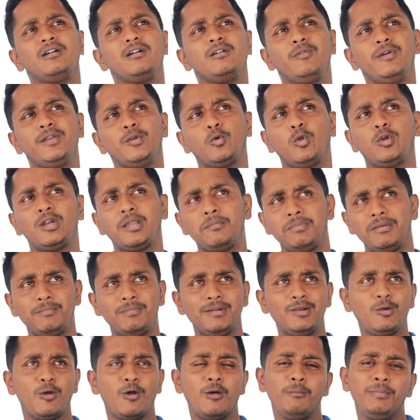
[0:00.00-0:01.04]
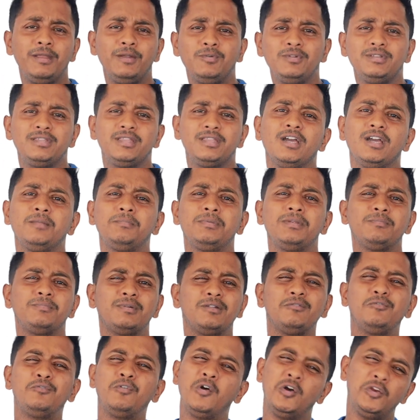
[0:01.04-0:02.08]
When older people compete with people,
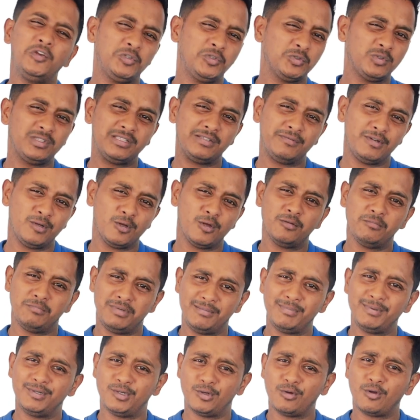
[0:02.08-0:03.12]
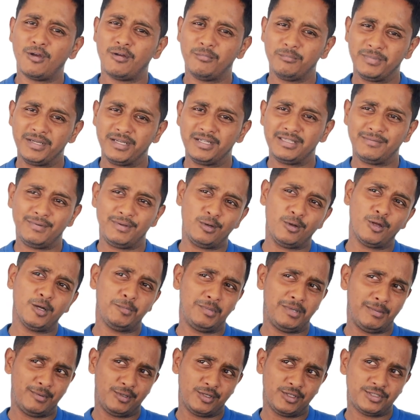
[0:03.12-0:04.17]
for sure they will not be able to compete. They will not
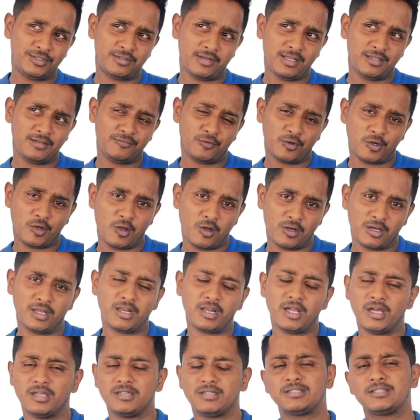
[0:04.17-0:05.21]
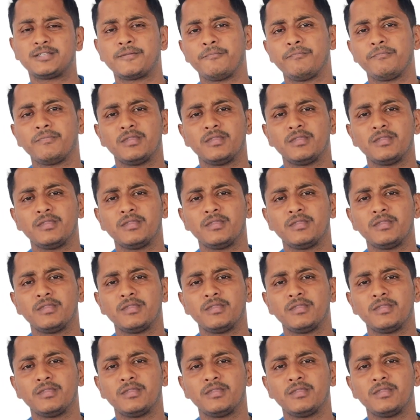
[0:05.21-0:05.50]
be able to stretch for longer hours.